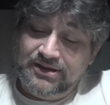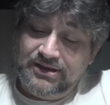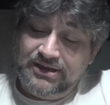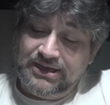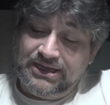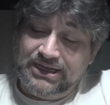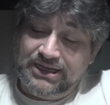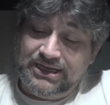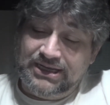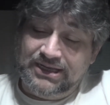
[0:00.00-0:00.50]

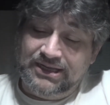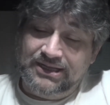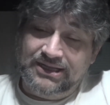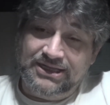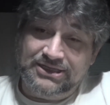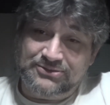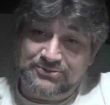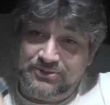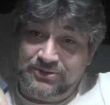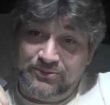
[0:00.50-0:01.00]
And
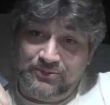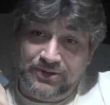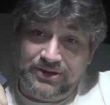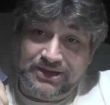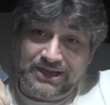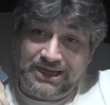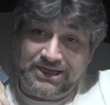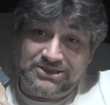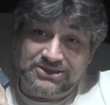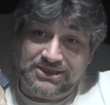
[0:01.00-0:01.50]
this one
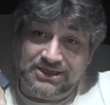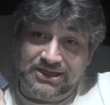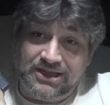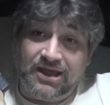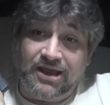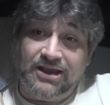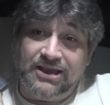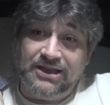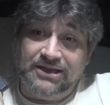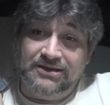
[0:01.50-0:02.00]
will actually
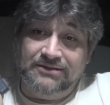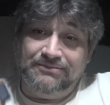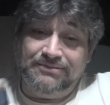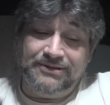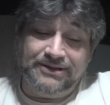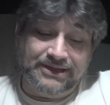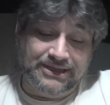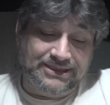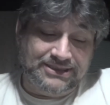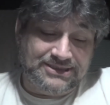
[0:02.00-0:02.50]
lock into
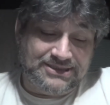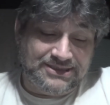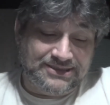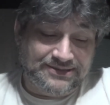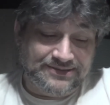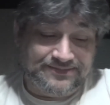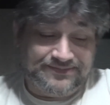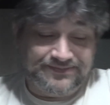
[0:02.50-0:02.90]
place.